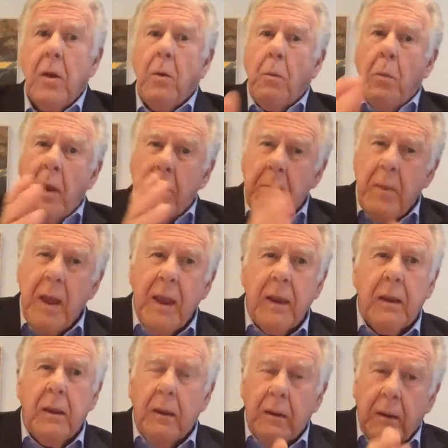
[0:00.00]
We
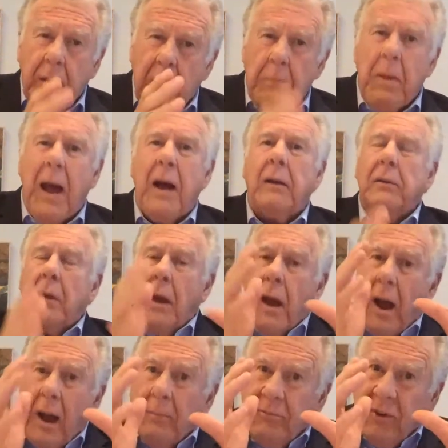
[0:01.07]
make about
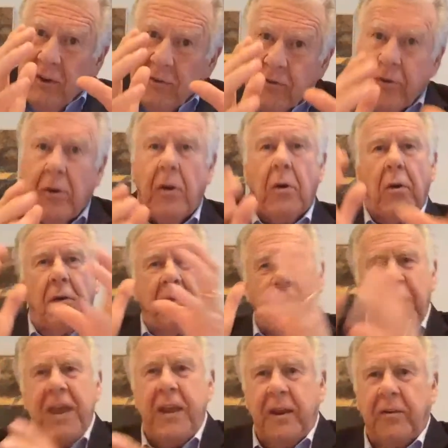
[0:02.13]
objects or
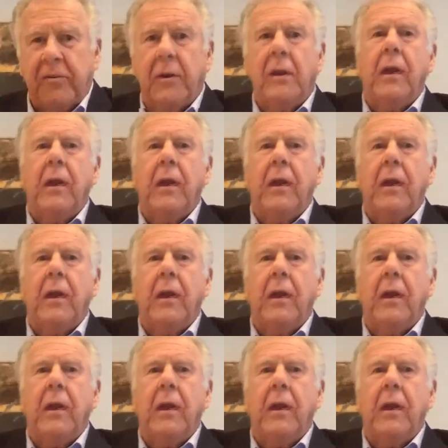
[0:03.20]
things.